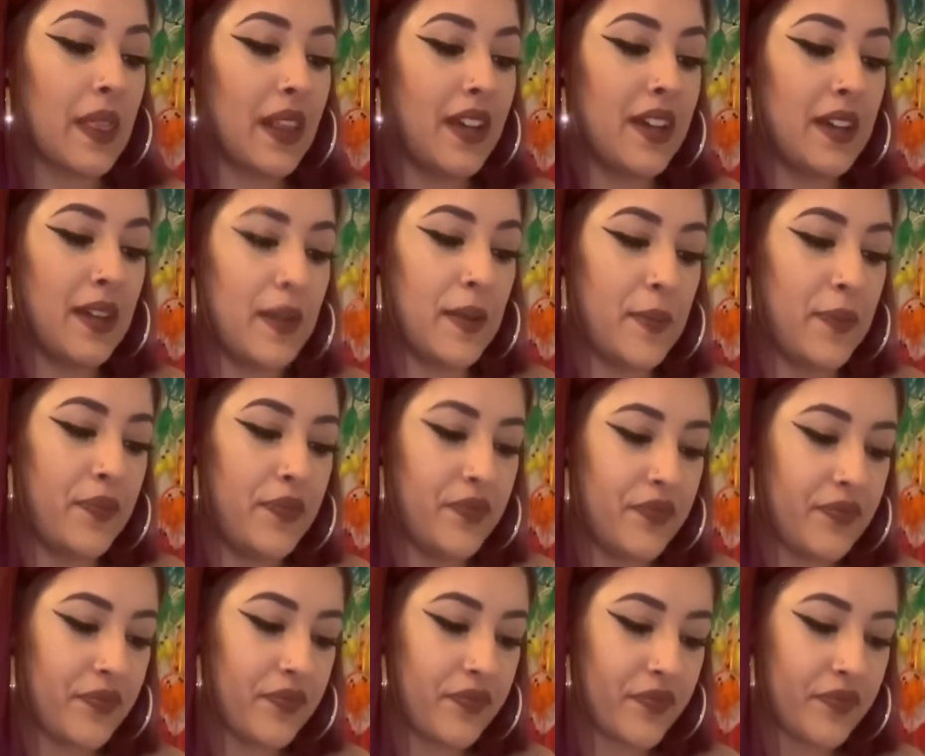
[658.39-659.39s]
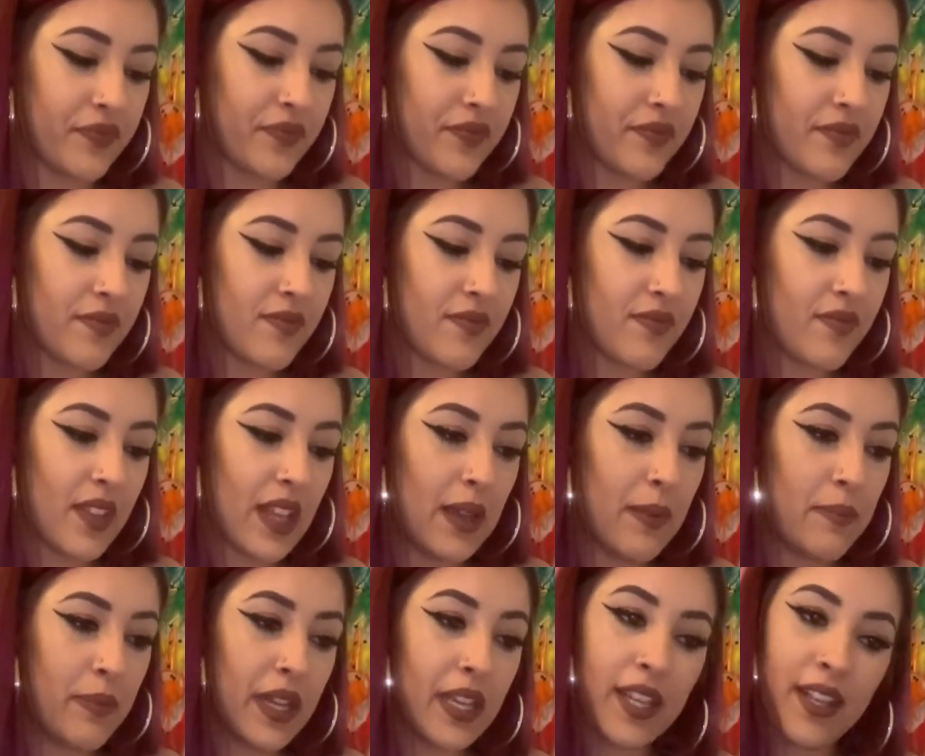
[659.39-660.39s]

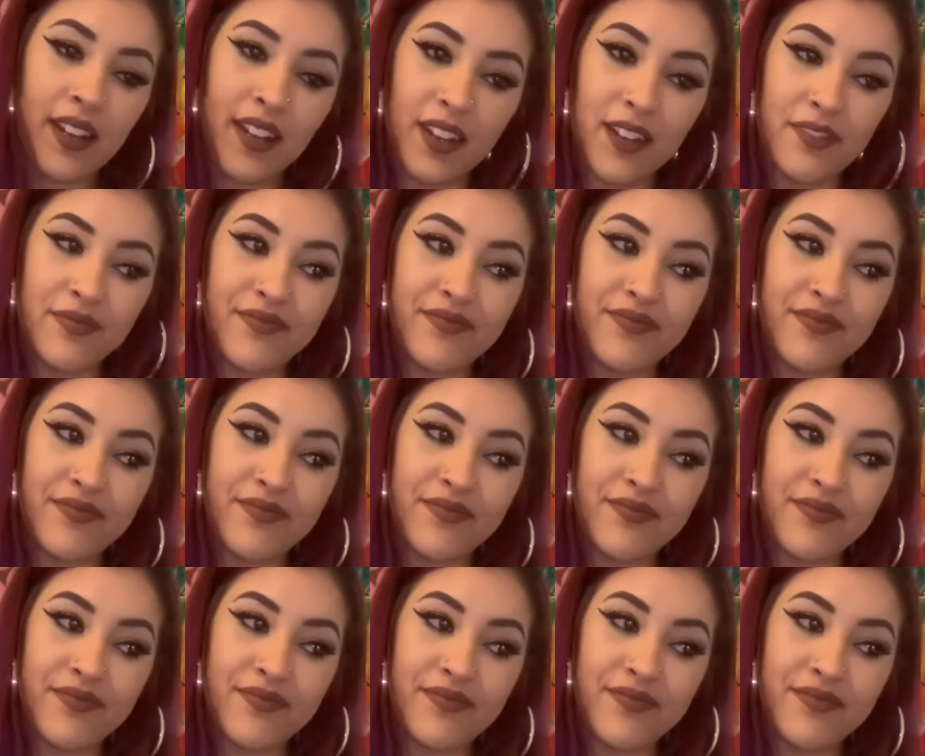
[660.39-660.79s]
But, you know,